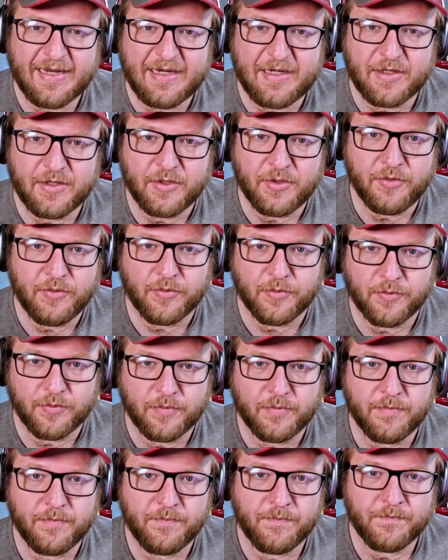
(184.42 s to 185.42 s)

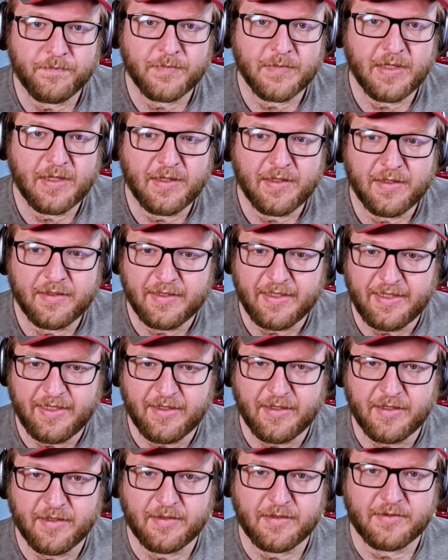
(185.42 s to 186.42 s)
knew that he
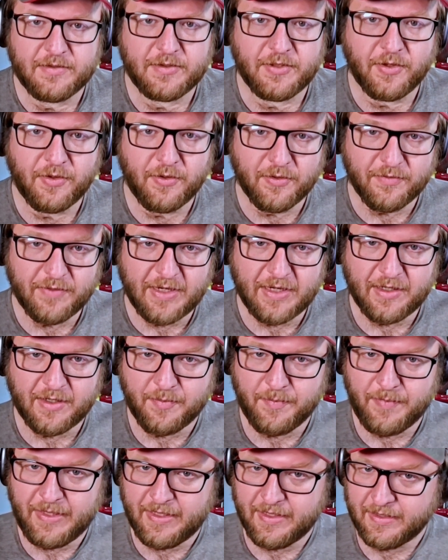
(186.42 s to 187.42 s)
could turn around
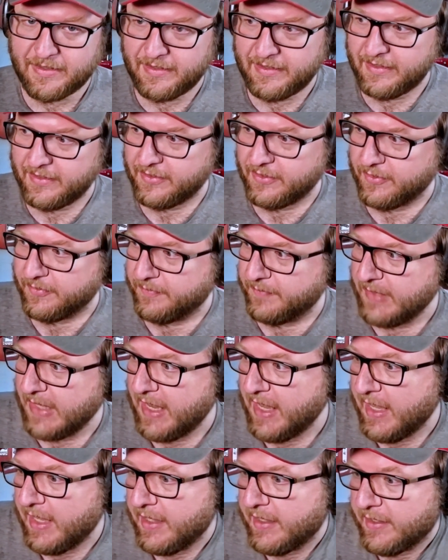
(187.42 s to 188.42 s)
comedically and go,
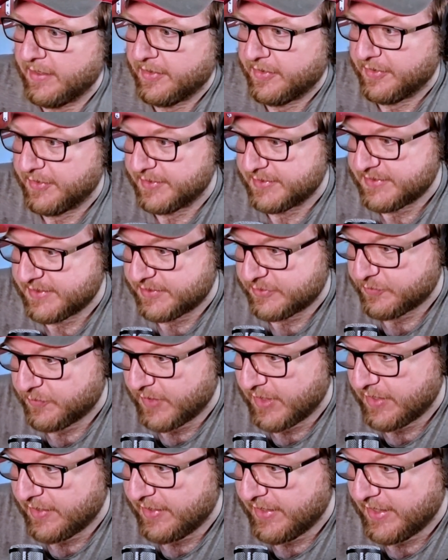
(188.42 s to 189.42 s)
this is
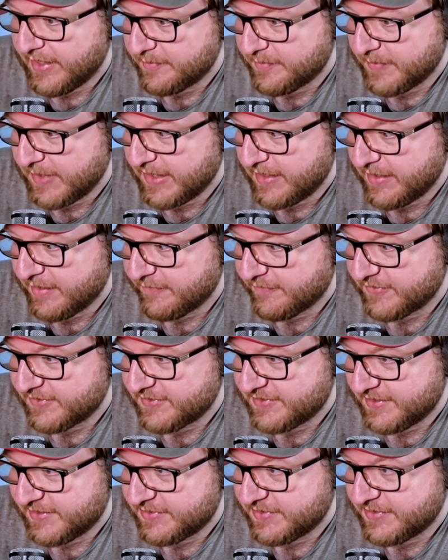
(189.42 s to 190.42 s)
where I end my
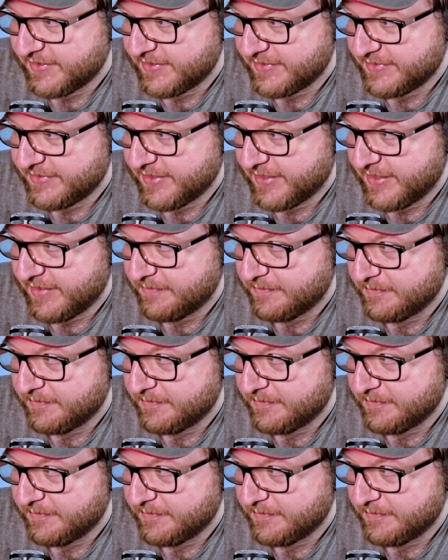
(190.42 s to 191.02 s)
conversation each time.